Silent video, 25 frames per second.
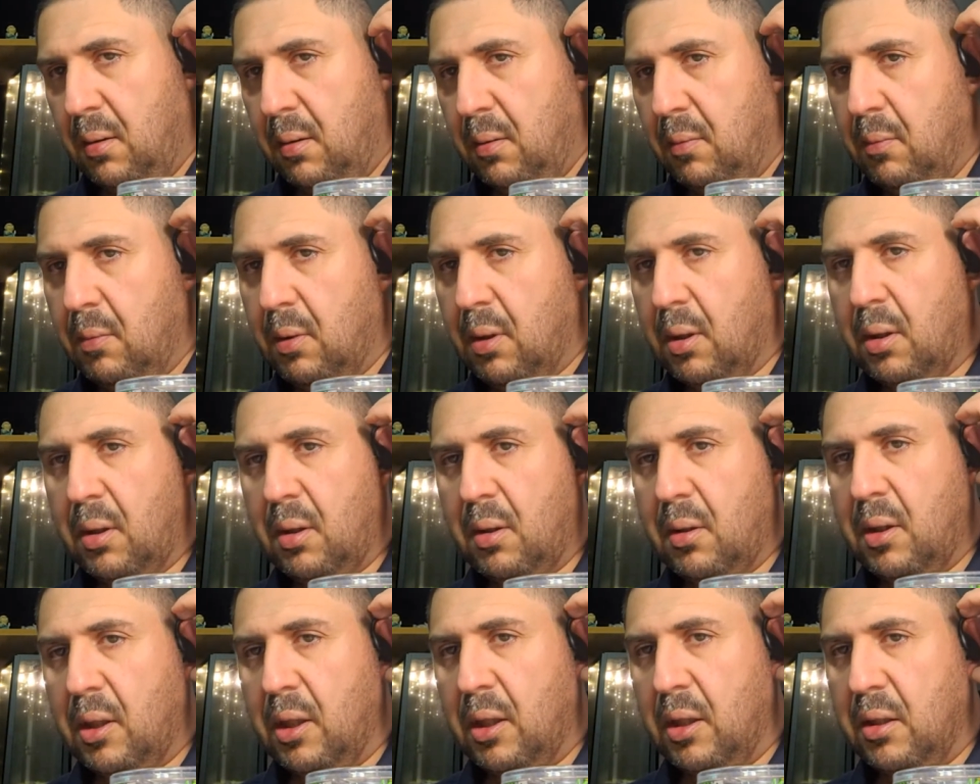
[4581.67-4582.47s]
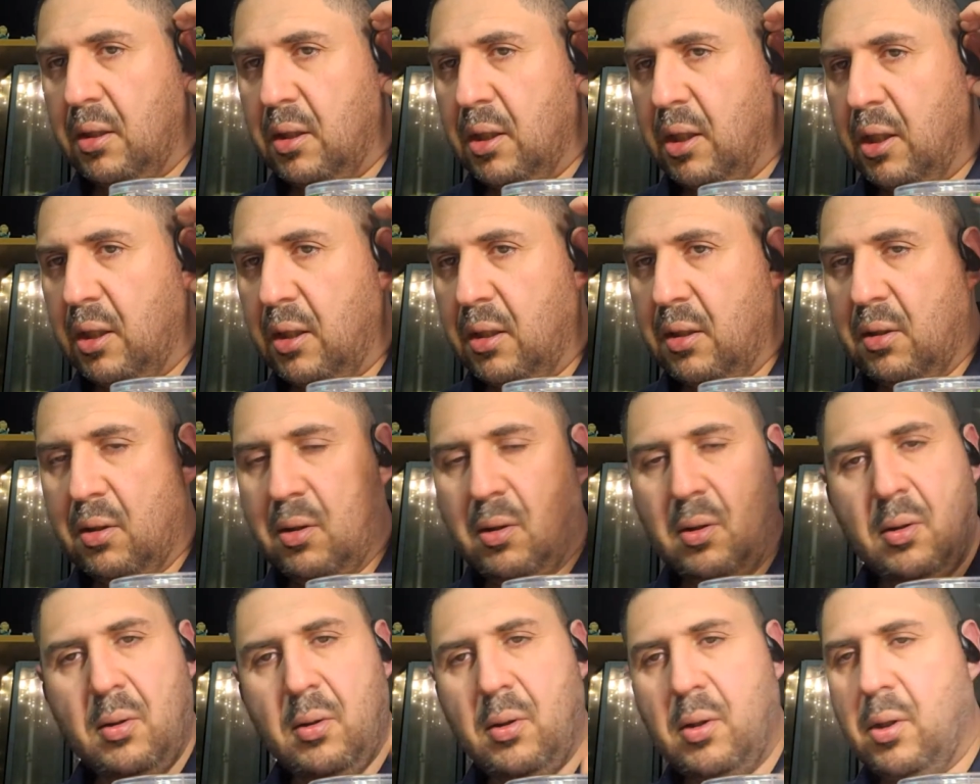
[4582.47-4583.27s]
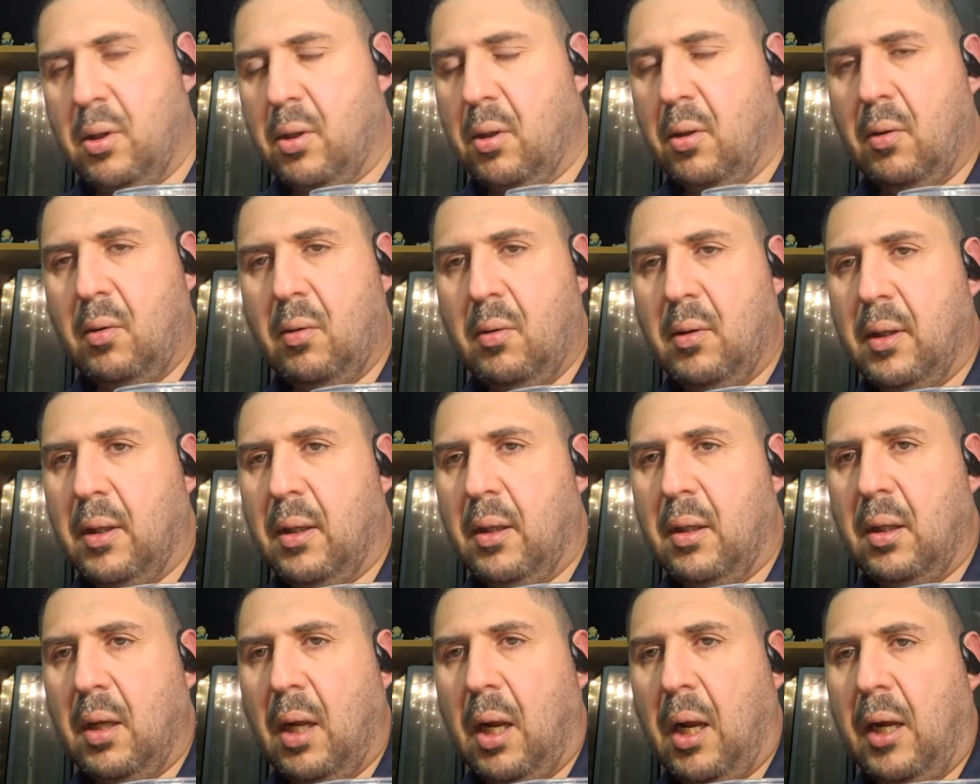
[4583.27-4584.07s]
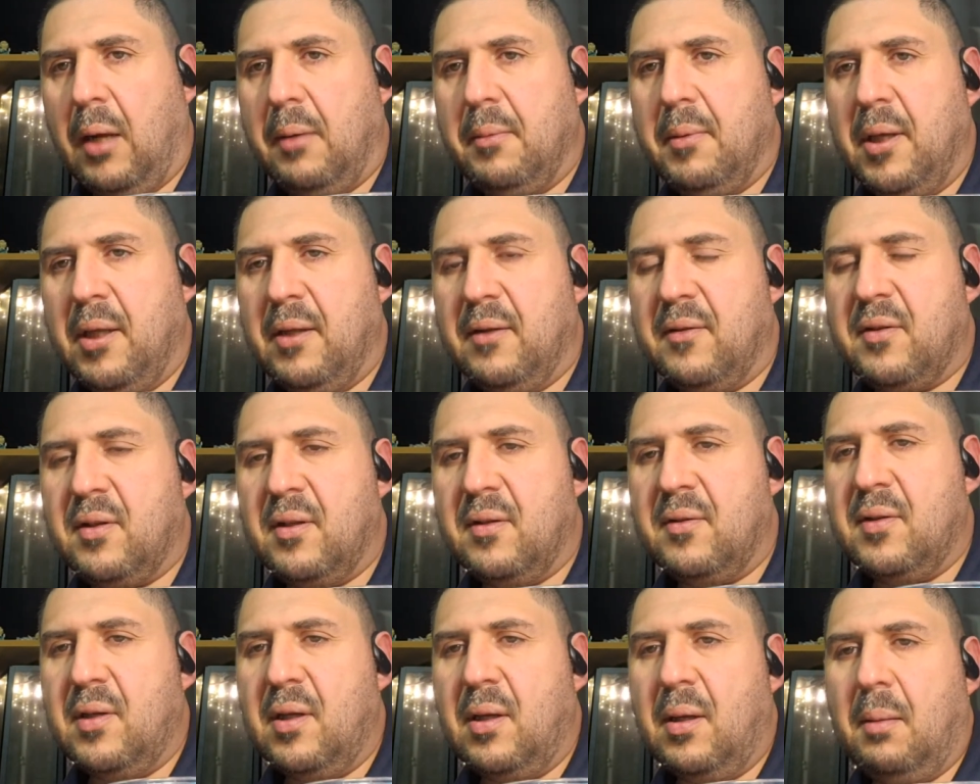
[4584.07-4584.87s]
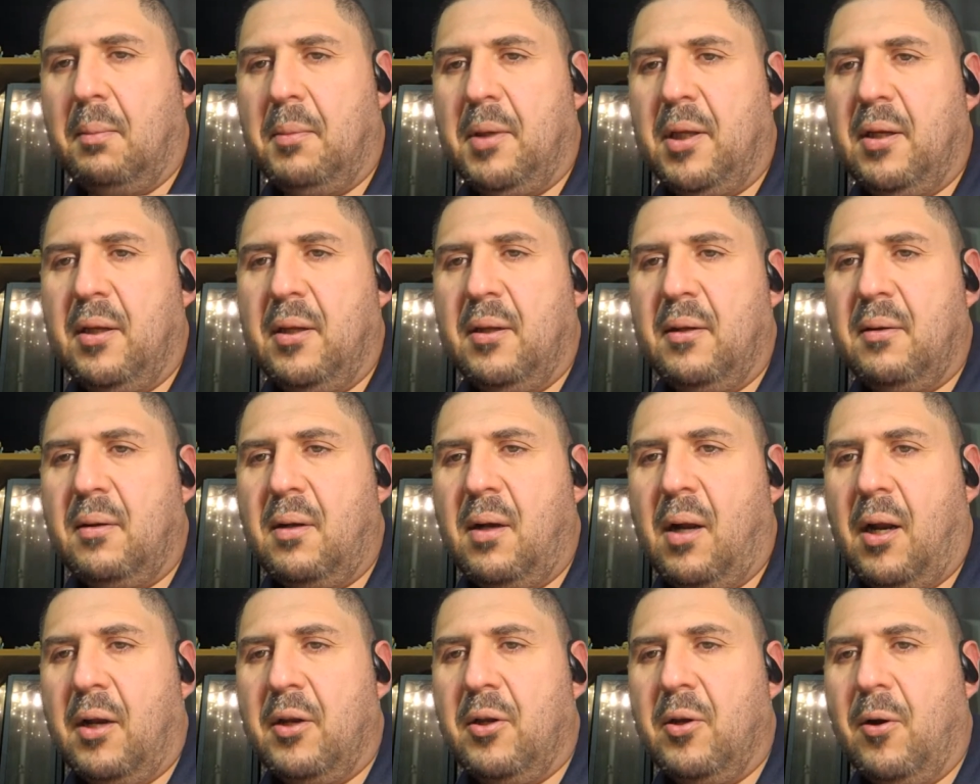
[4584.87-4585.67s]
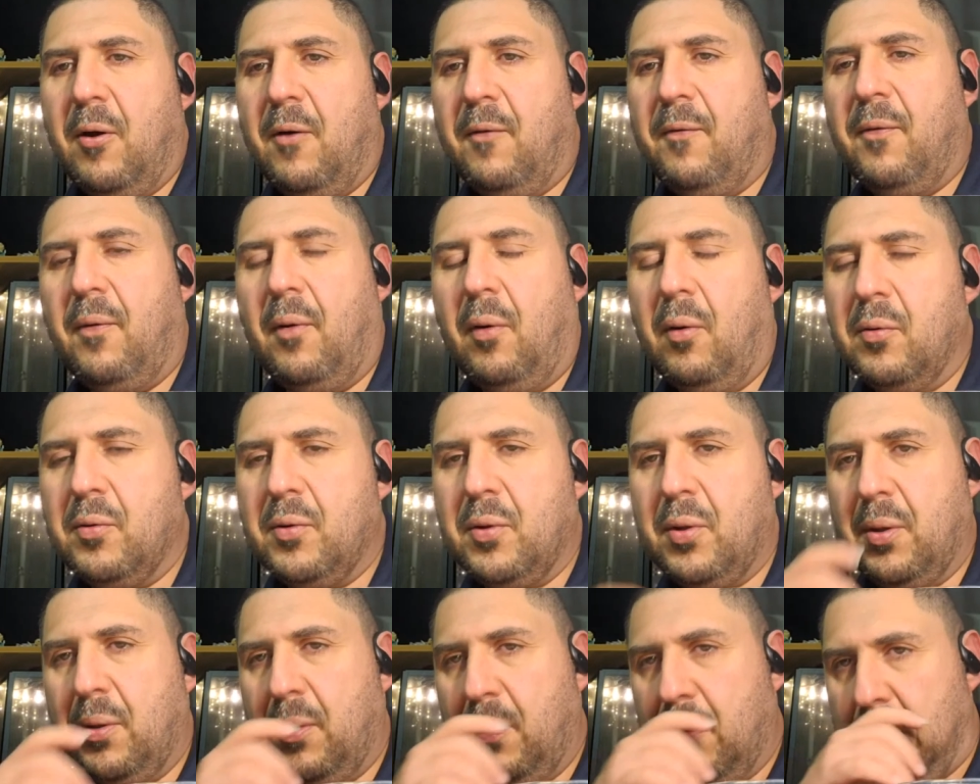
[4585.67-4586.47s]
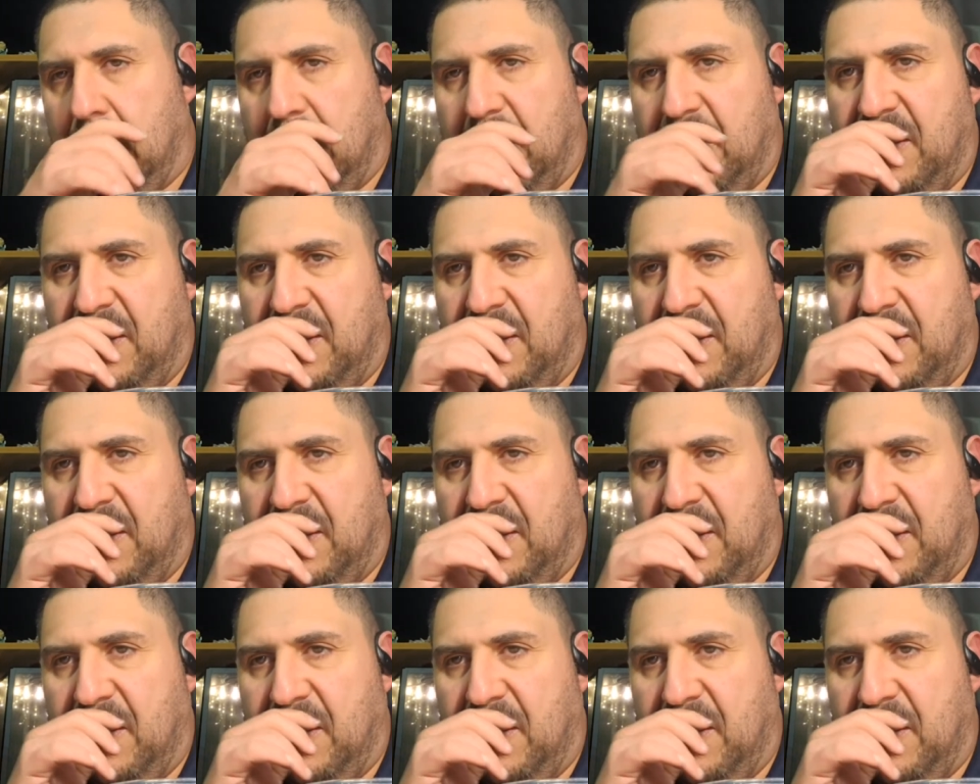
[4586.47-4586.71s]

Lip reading: Man, and I mean, Cindy, I mean, it's not your fault, dude.